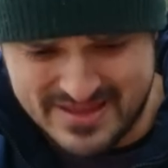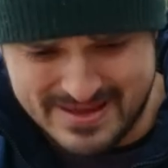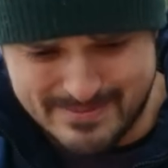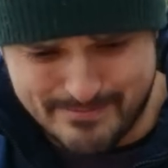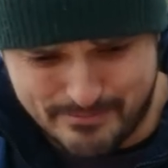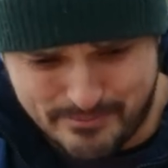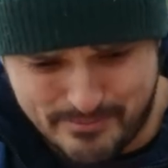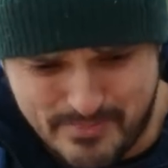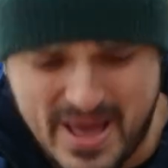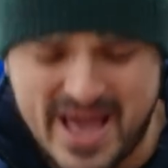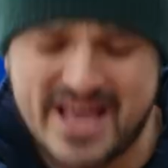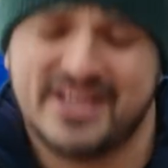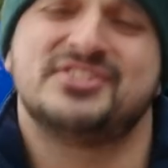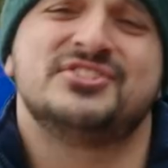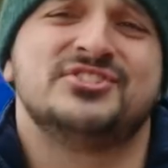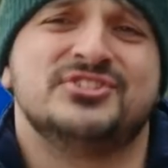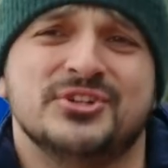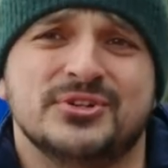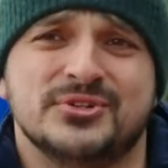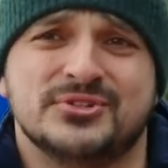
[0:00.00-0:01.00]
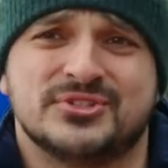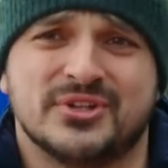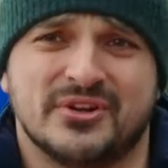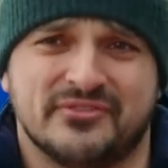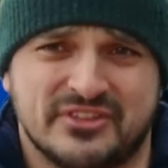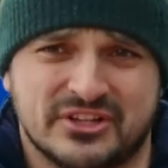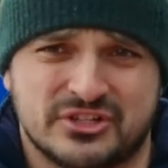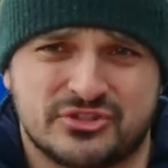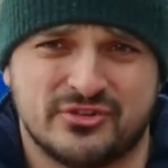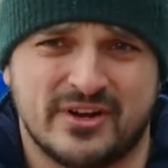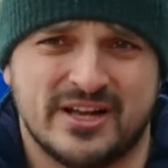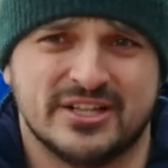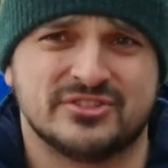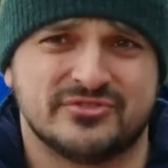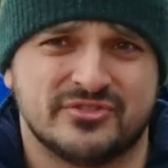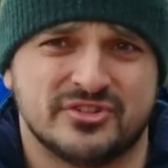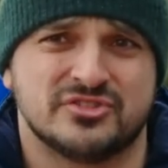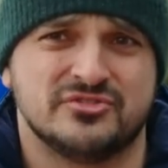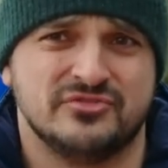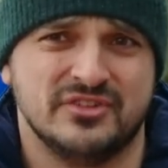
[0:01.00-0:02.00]
The best use of the
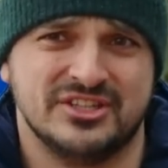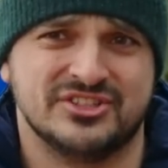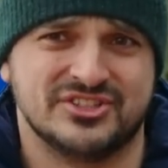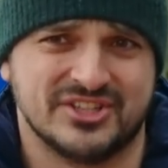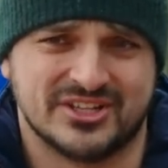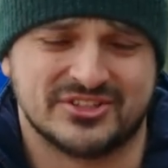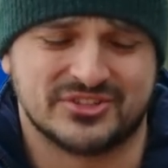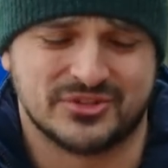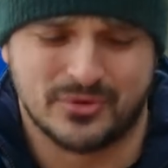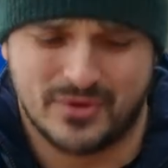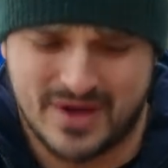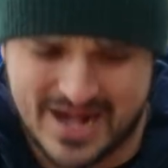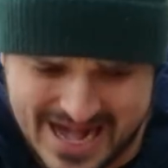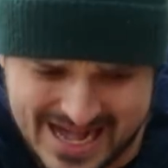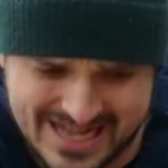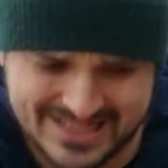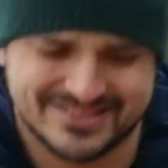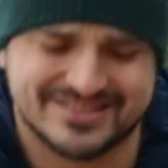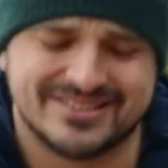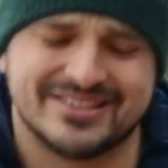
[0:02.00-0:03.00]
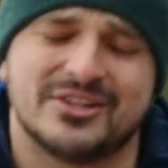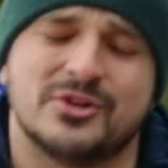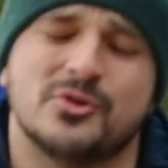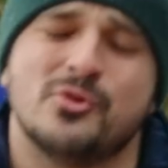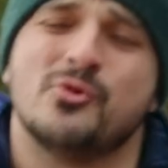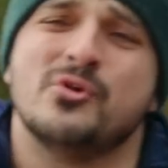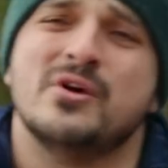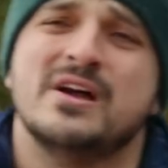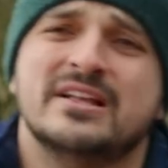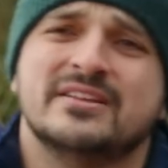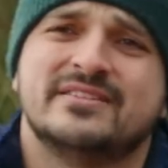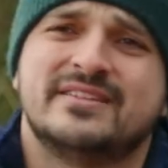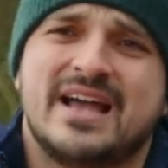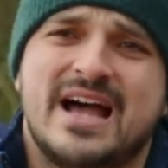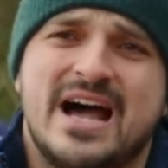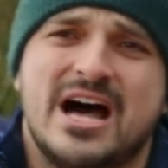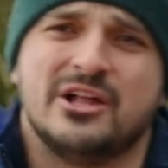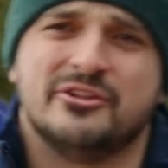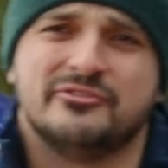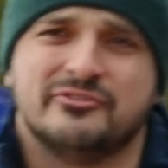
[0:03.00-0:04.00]
transverse V6 though has to go
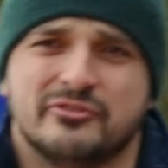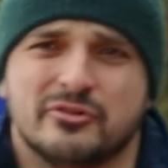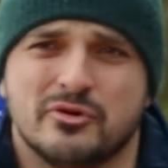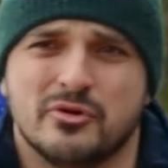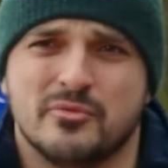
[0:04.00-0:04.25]
to Alfa